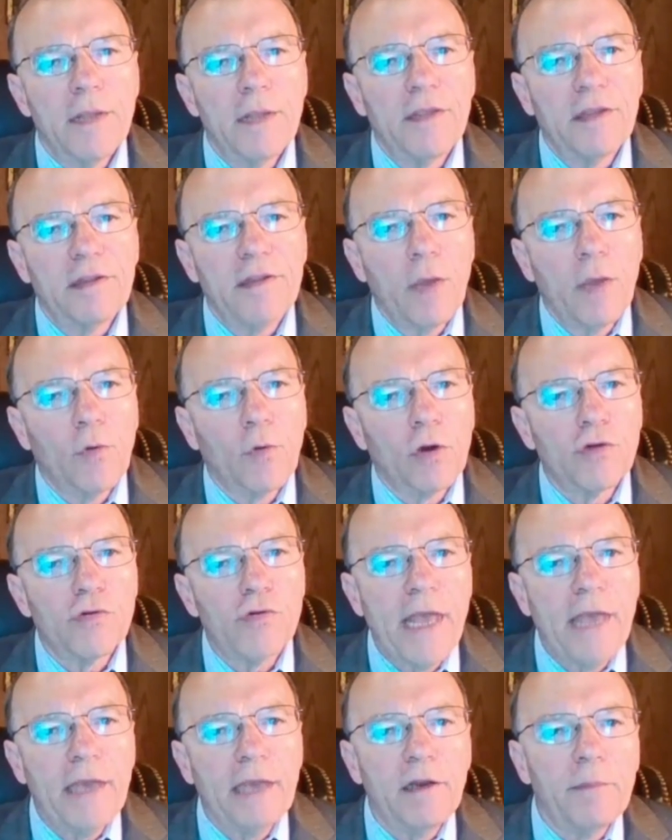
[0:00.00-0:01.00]
that they were
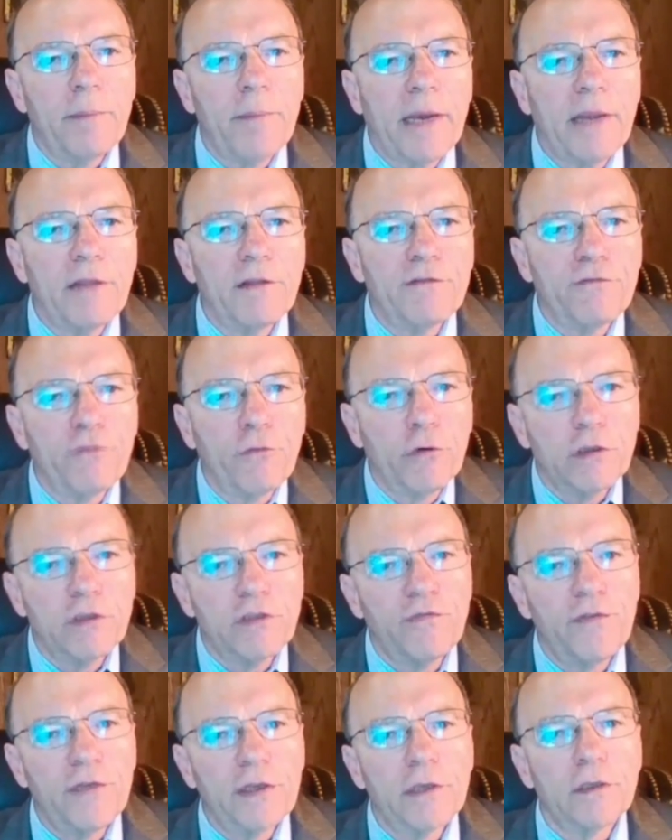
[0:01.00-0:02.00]
created by the force
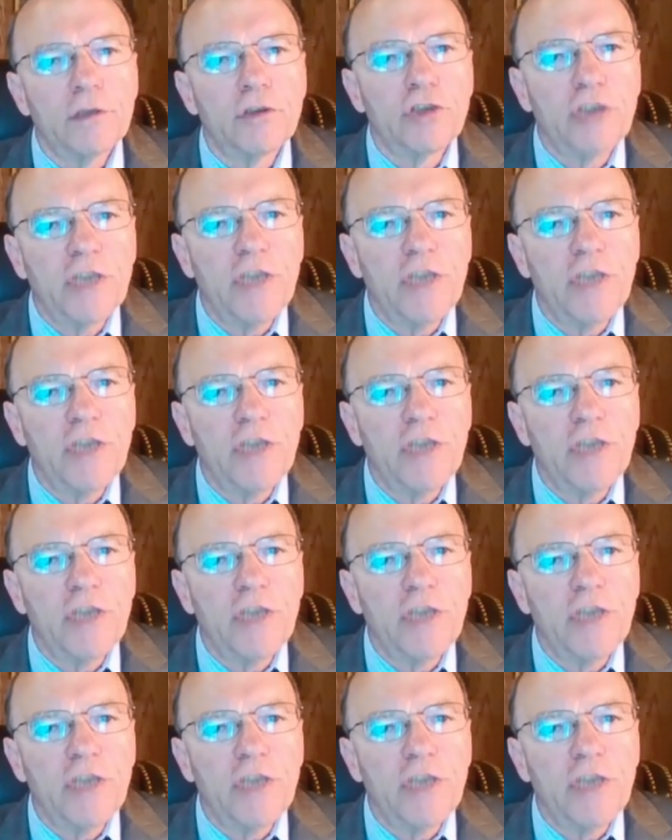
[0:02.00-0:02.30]
fields